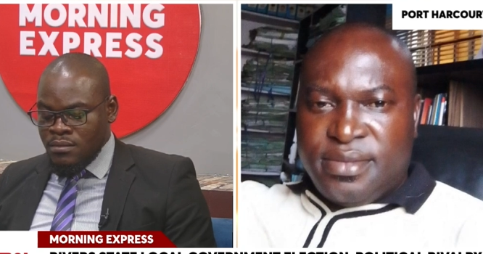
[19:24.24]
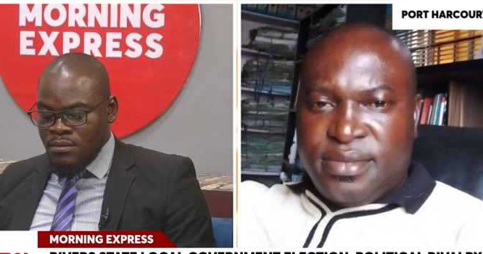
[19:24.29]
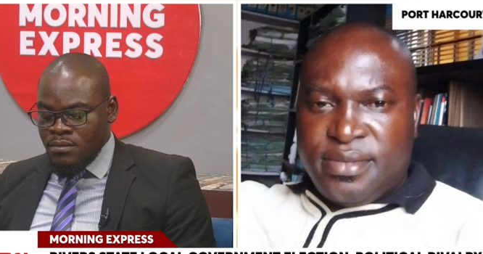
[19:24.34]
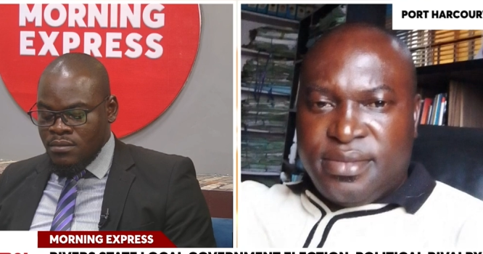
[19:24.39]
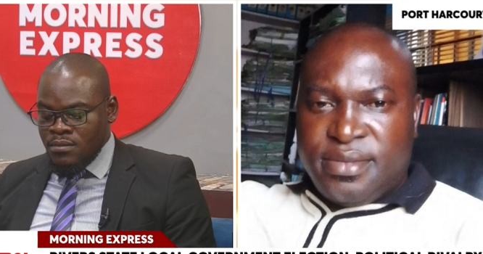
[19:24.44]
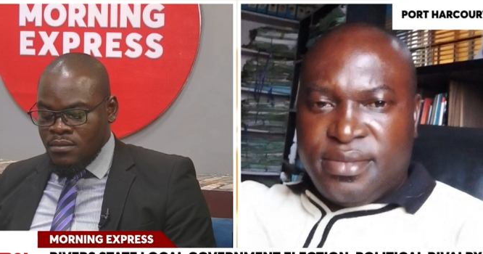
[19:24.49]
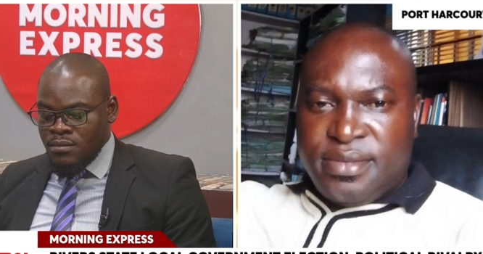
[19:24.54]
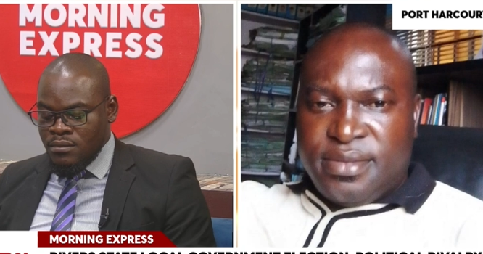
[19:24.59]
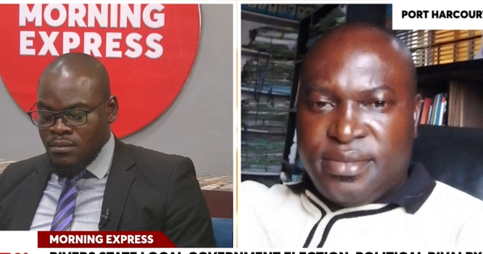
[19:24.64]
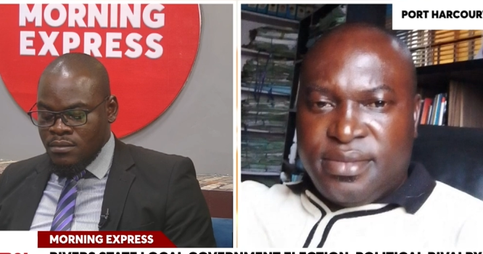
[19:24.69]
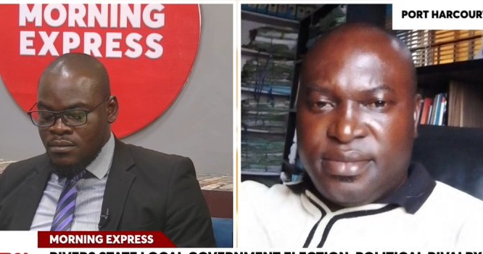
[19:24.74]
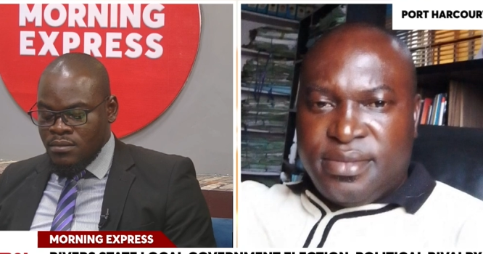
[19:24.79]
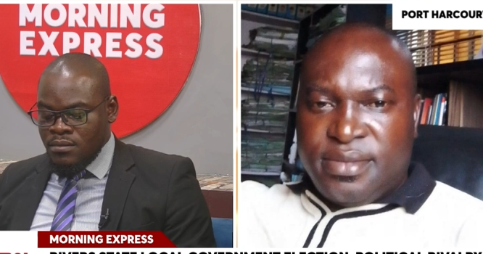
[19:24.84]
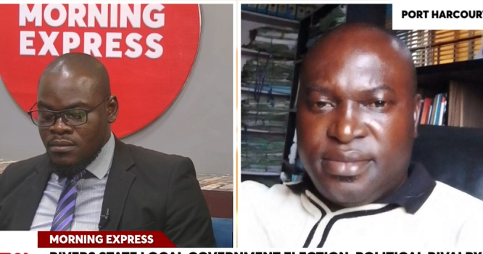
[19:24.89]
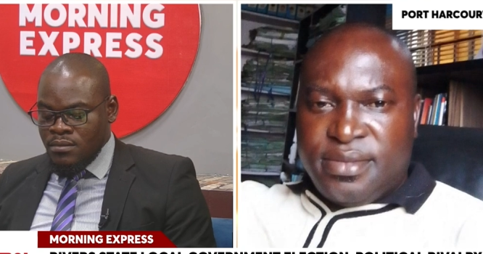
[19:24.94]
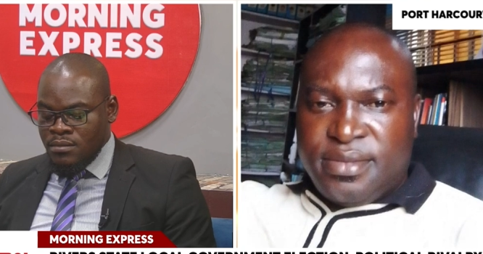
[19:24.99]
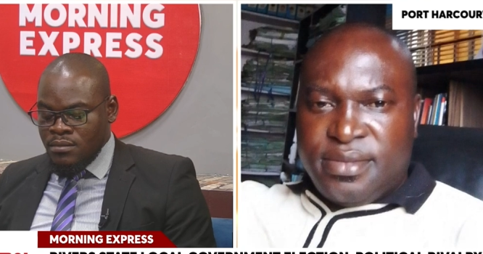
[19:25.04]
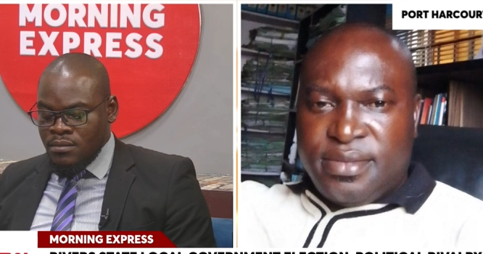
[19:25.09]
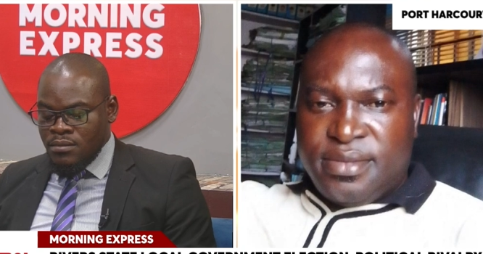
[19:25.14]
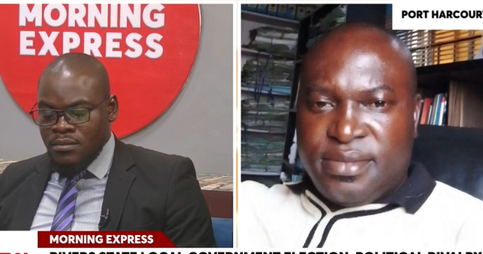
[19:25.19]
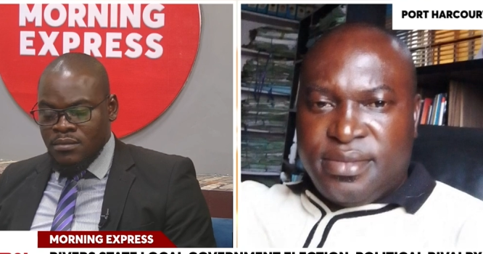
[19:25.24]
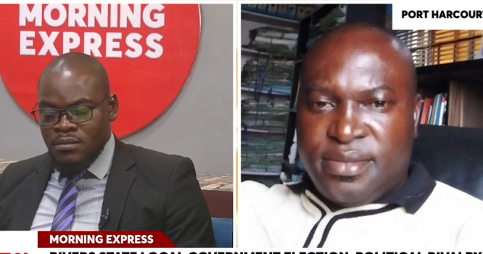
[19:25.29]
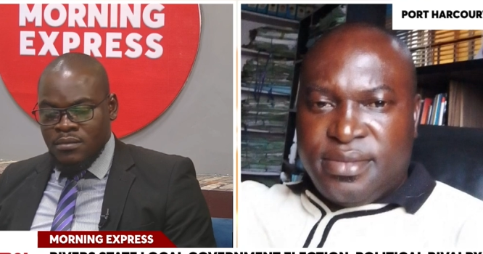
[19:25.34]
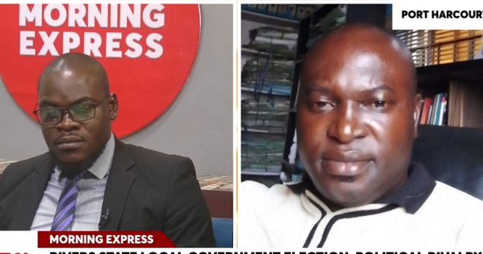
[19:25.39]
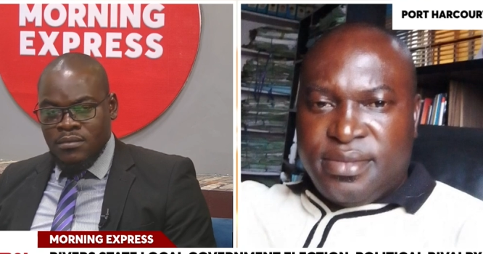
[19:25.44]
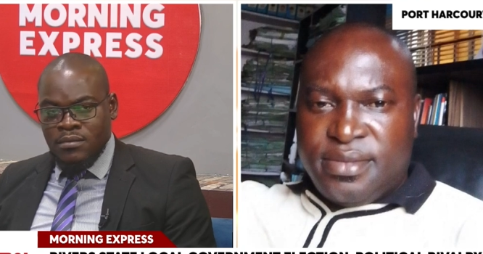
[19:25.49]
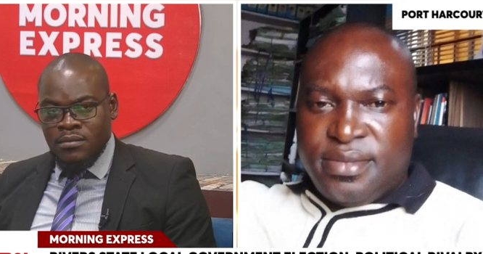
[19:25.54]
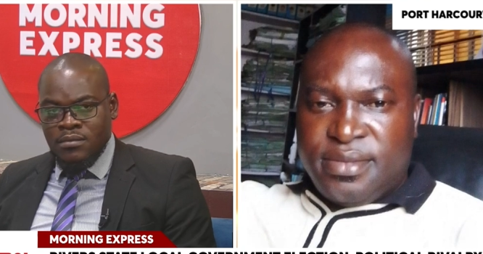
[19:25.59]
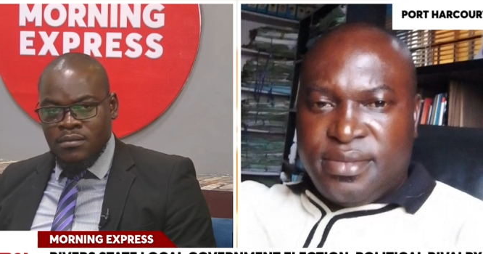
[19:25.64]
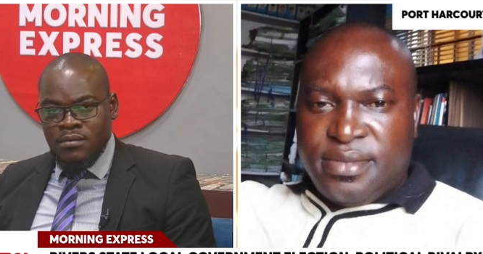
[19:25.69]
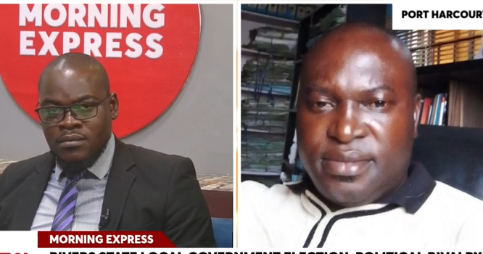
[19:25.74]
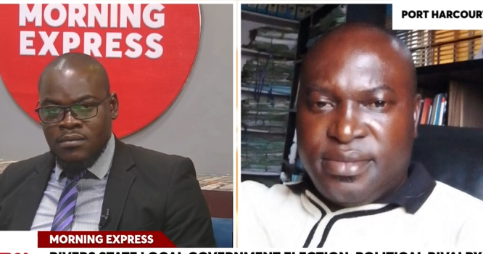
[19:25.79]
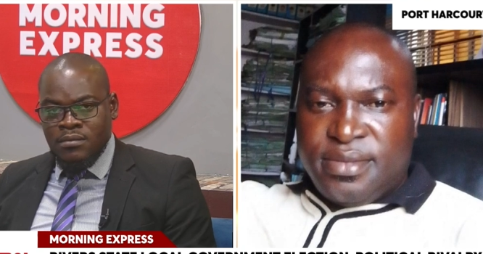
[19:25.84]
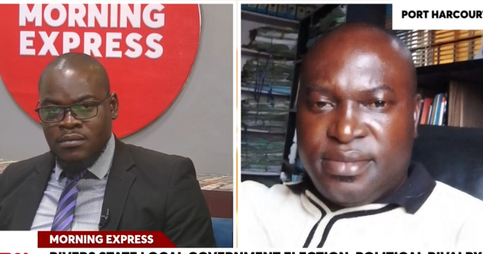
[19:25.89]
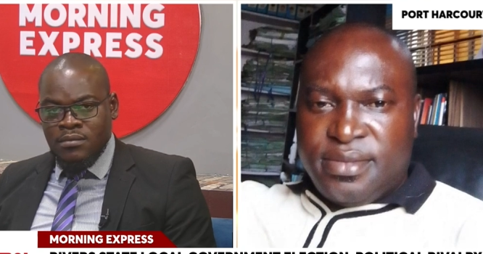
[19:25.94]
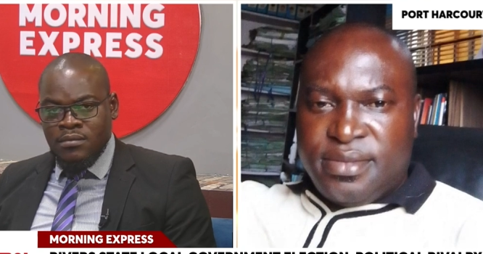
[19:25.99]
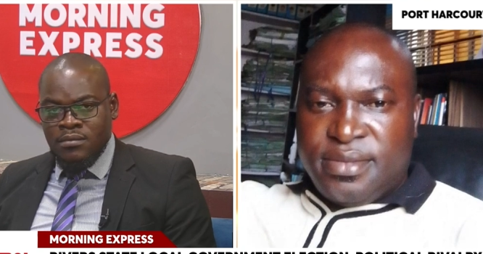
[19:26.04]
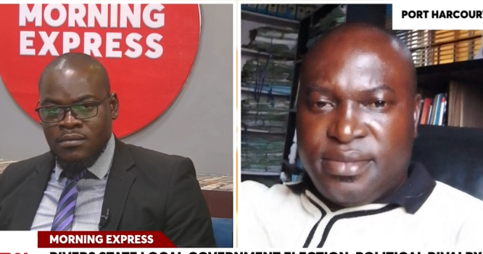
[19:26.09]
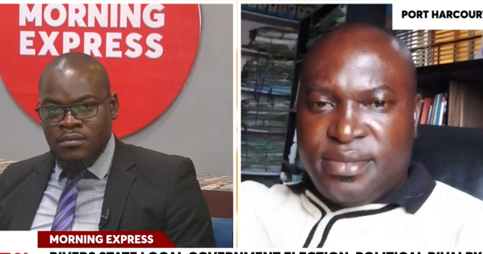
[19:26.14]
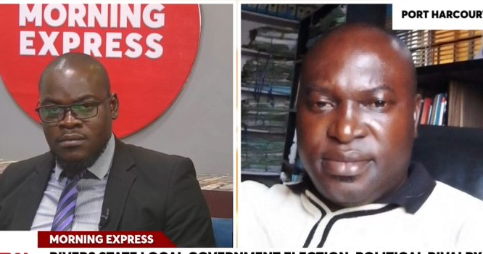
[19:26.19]

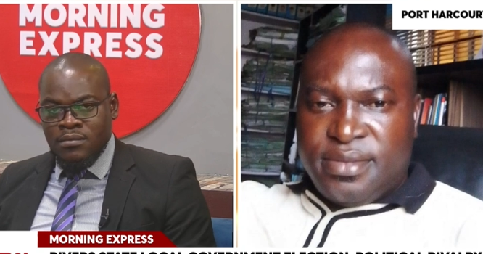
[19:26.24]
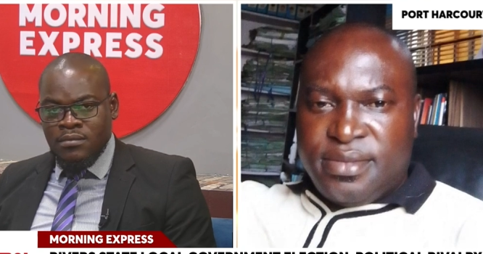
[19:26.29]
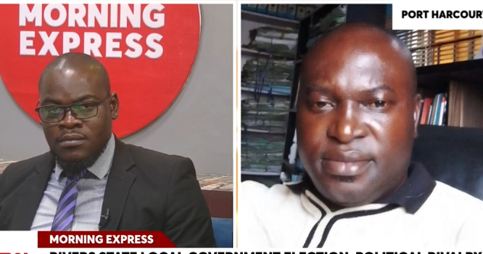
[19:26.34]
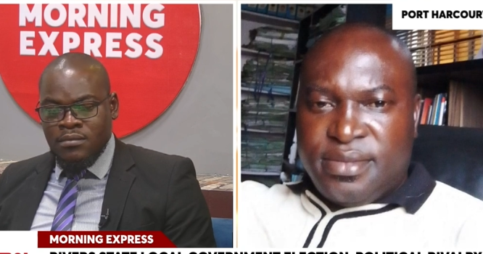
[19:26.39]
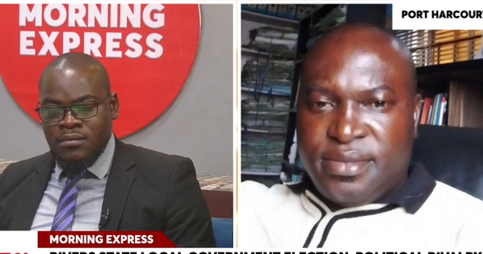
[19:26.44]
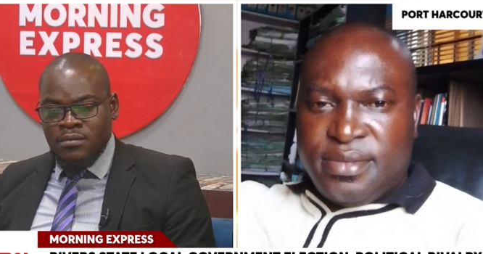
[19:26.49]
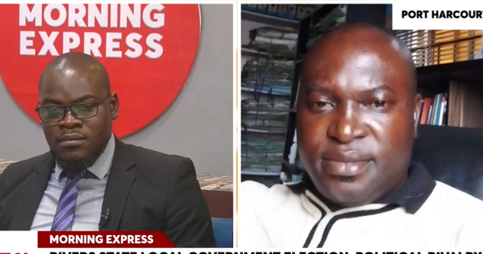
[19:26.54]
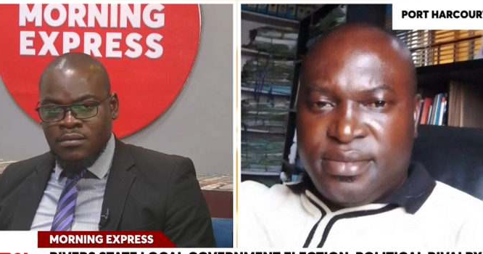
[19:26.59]
(silence)